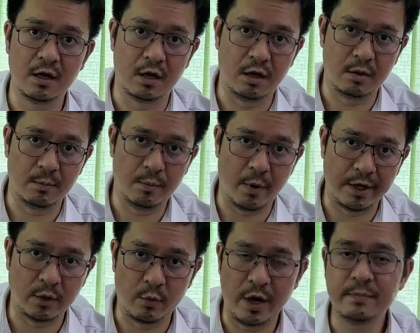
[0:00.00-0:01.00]

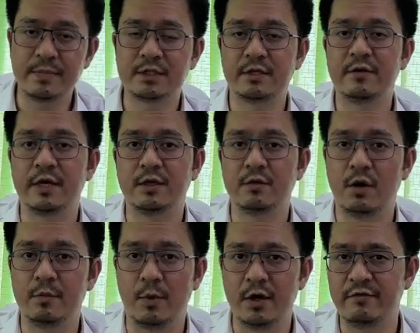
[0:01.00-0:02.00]
0.1%
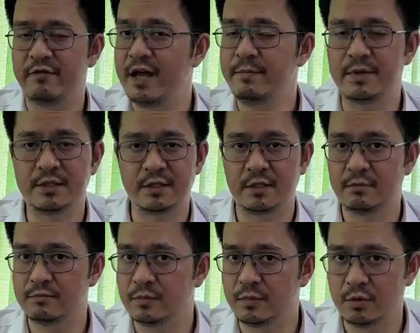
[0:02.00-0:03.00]
retinol,
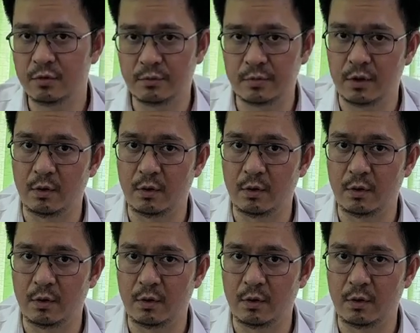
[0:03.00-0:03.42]
0.5%,